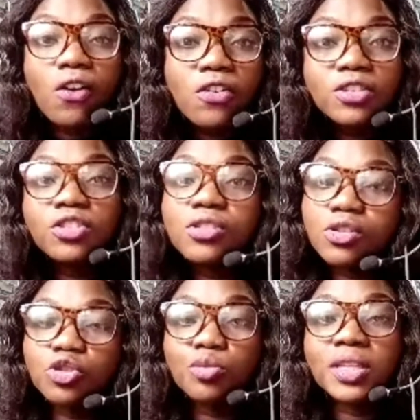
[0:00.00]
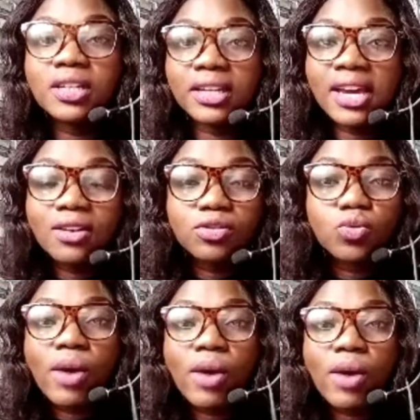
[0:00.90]
on your social media
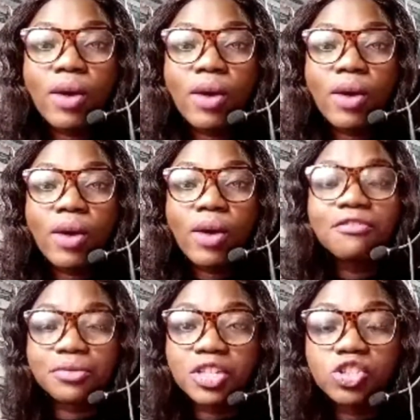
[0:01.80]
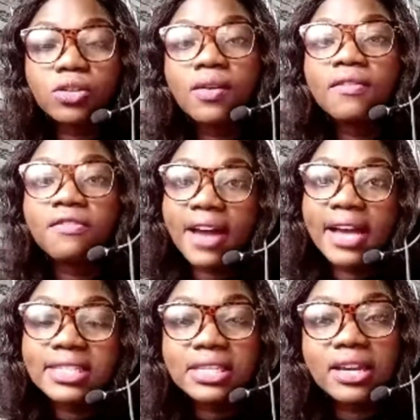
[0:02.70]
accounts, why not leverage on
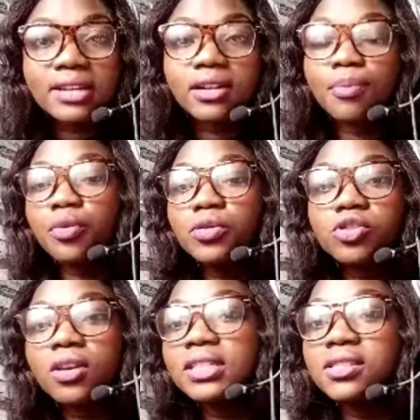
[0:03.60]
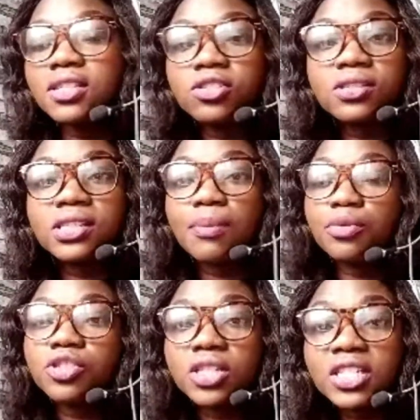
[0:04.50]
that and approach organizations,
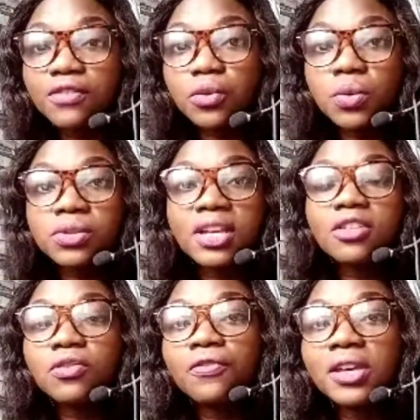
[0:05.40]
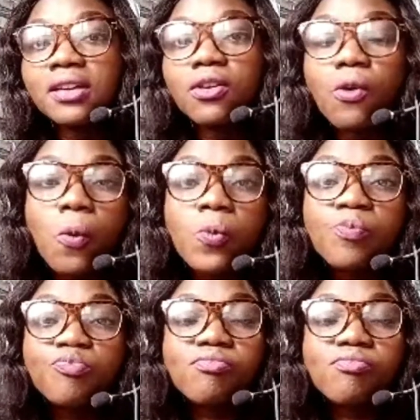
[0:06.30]
approach individuals that you think, oh,